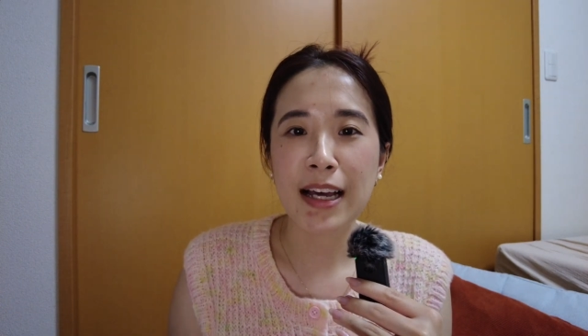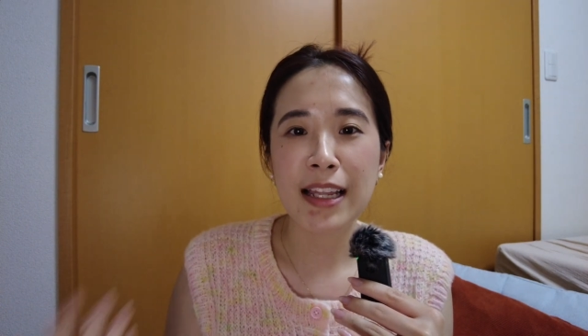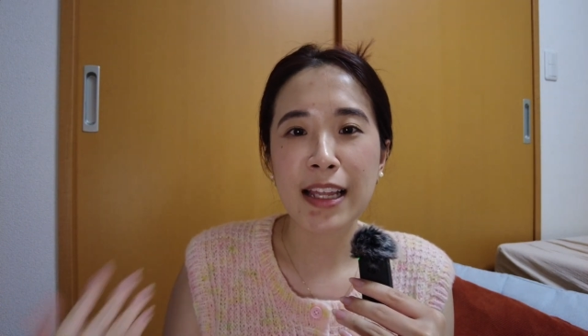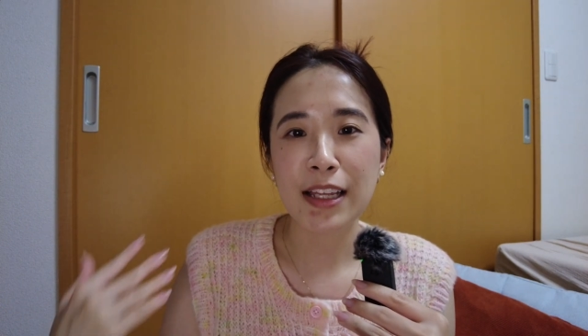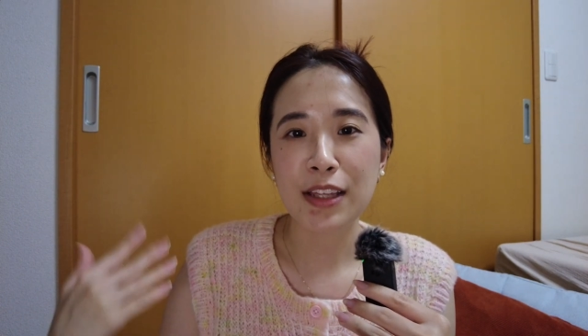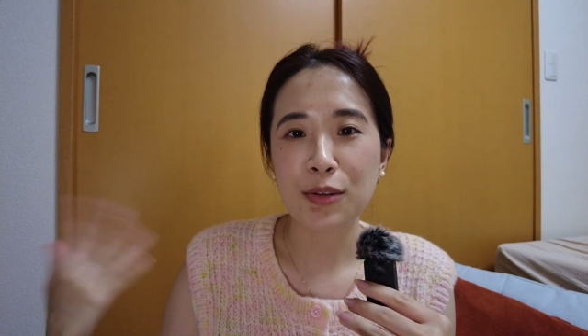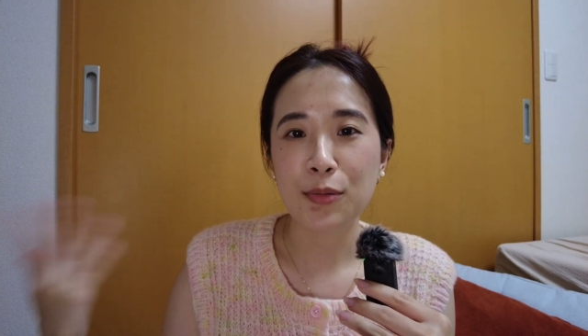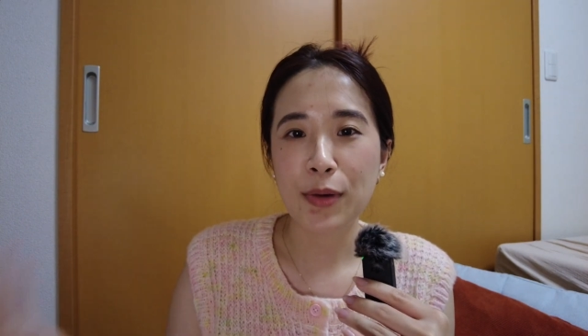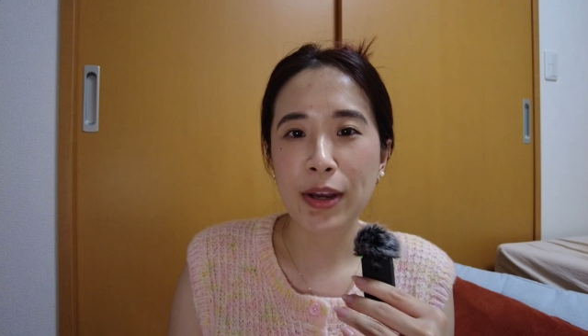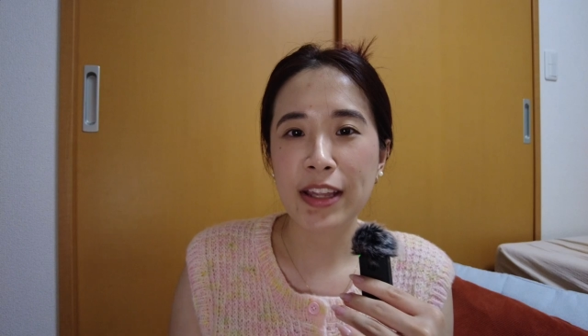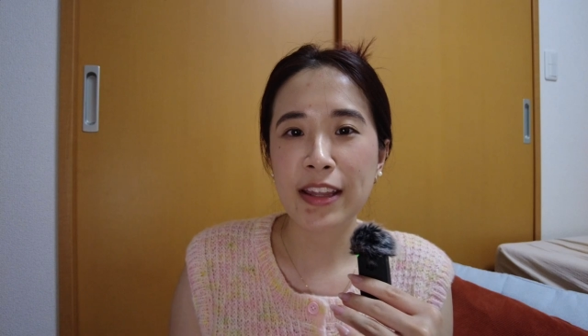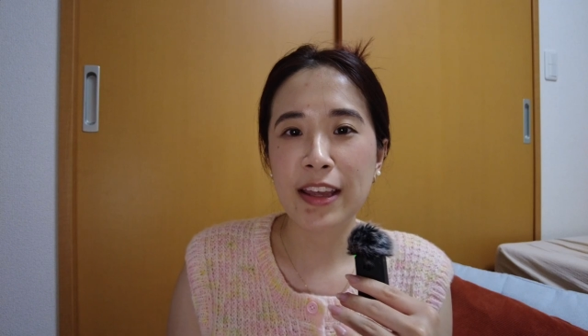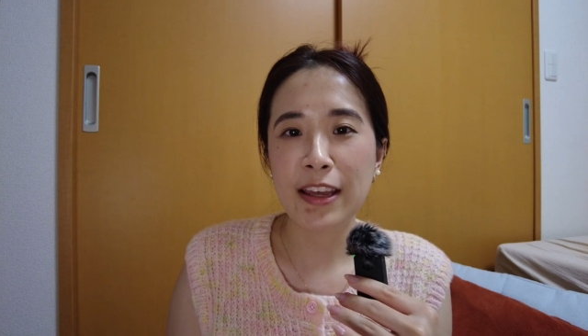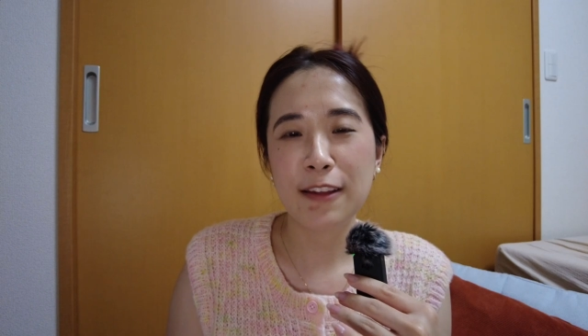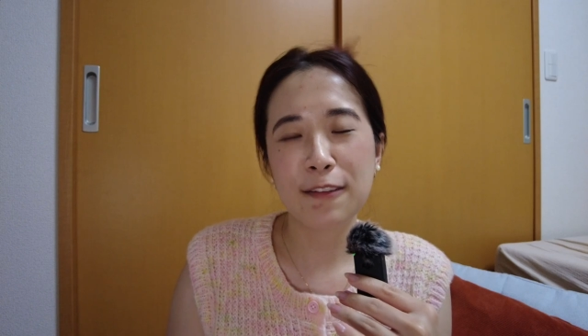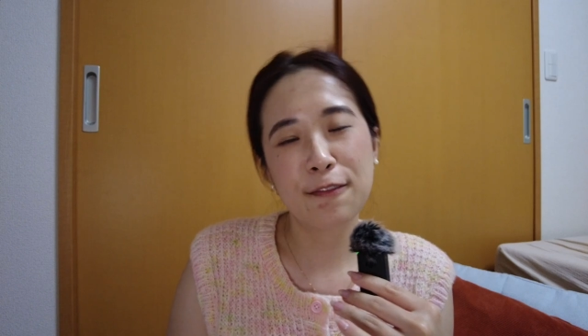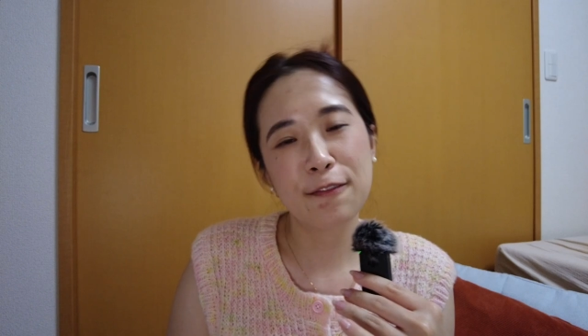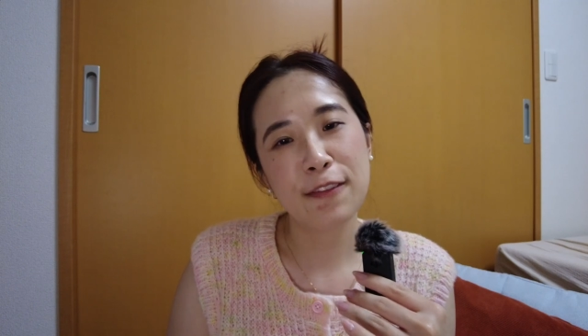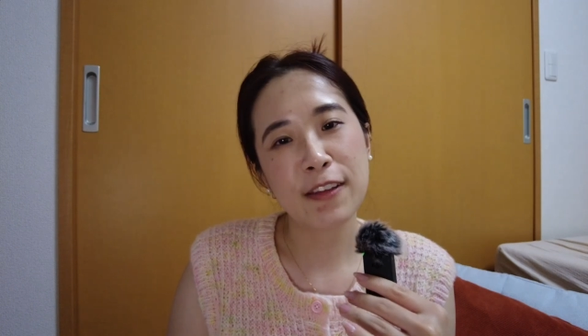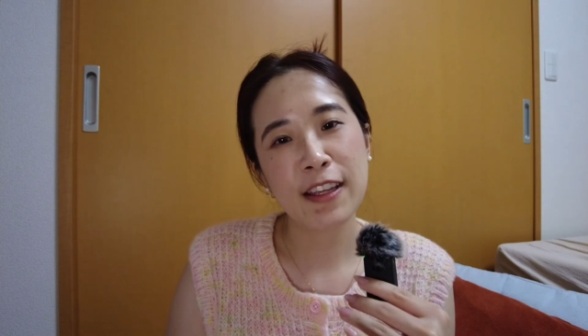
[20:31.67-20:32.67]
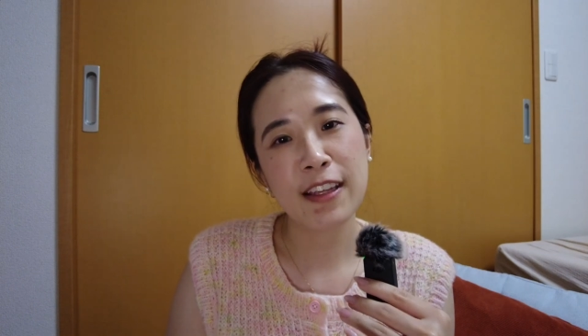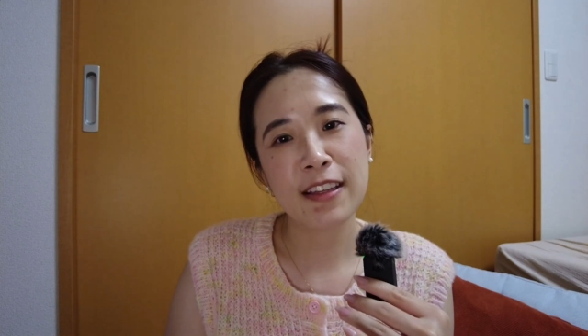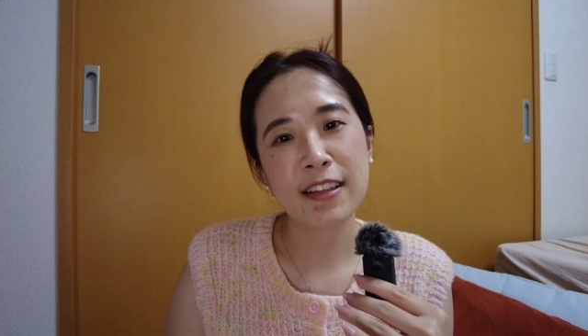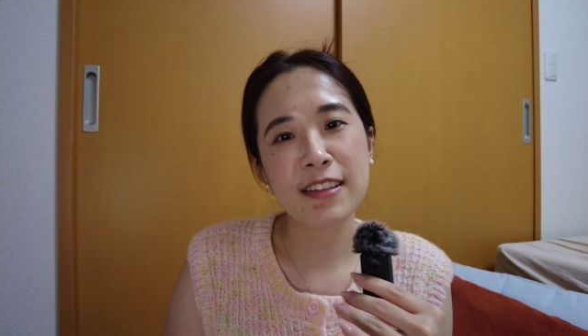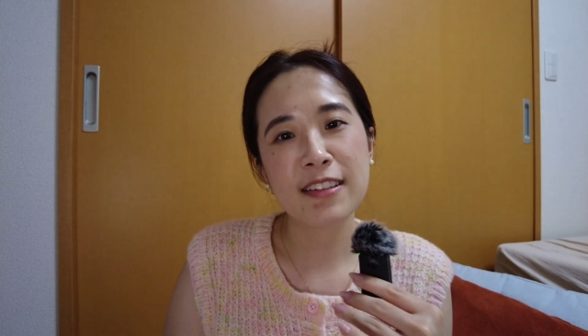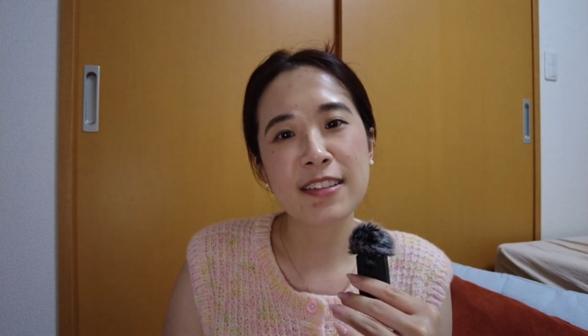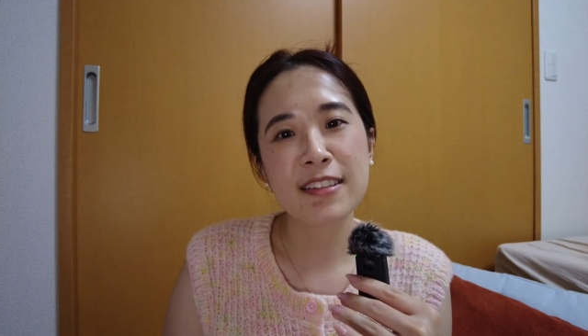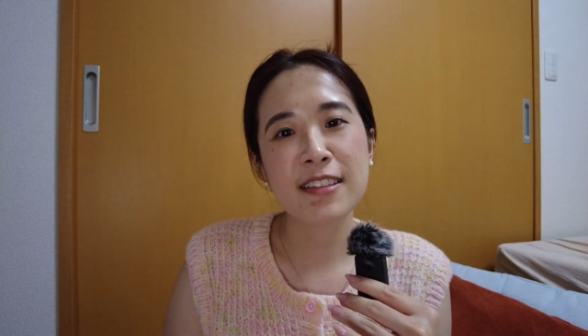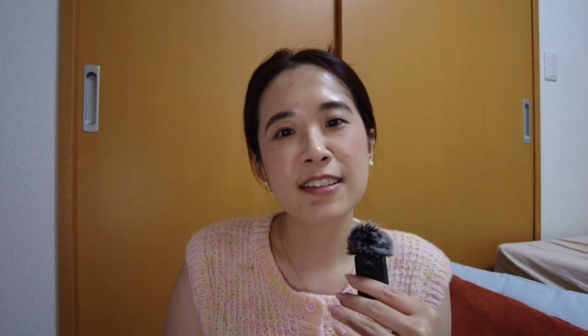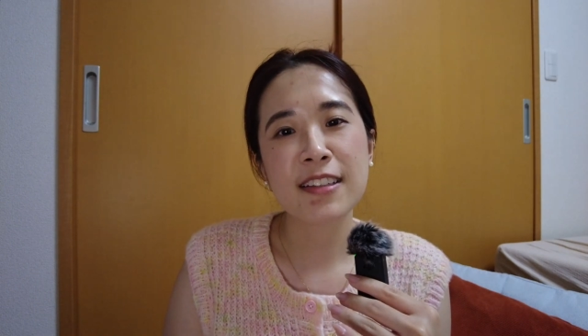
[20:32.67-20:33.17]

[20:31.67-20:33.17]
that are written in